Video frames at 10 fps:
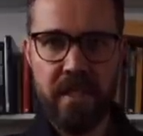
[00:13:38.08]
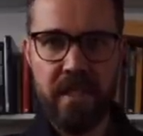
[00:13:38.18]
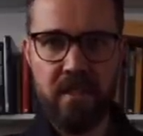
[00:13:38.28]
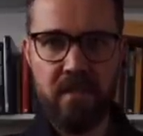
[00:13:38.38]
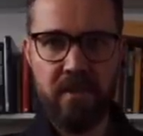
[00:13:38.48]

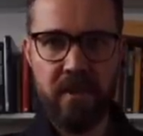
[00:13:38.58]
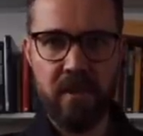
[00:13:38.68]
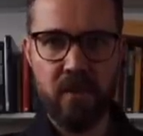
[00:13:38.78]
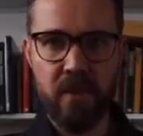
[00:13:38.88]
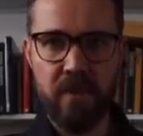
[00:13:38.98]
Guess he's
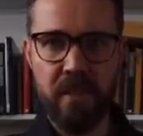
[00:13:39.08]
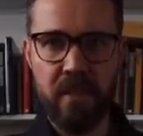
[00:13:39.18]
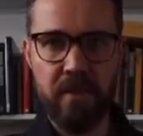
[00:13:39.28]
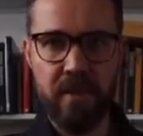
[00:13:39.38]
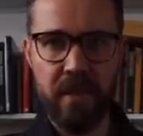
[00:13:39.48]
feeling lonely right
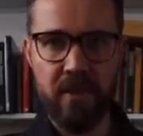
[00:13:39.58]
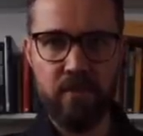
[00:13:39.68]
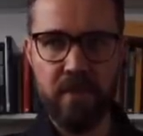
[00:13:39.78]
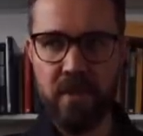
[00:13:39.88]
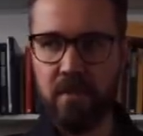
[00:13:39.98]
about now,
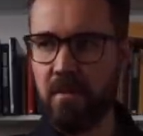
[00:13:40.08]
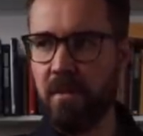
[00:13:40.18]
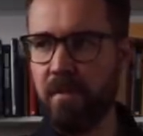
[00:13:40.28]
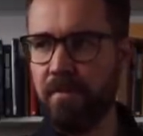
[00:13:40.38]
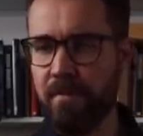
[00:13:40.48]
but
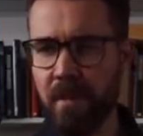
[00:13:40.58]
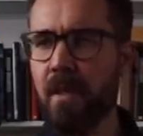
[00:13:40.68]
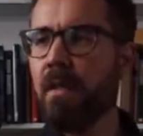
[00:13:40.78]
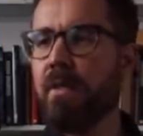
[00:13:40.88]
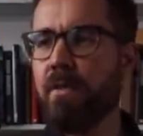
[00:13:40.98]

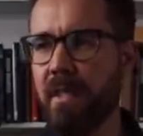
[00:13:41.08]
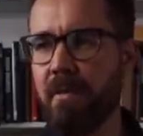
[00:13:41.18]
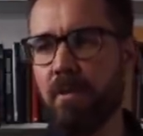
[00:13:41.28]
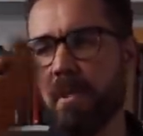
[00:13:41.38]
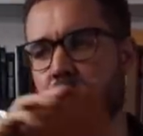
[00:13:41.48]
your day
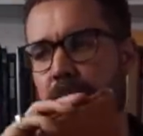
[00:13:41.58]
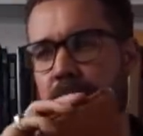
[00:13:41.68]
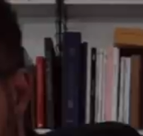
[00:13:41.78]
will come.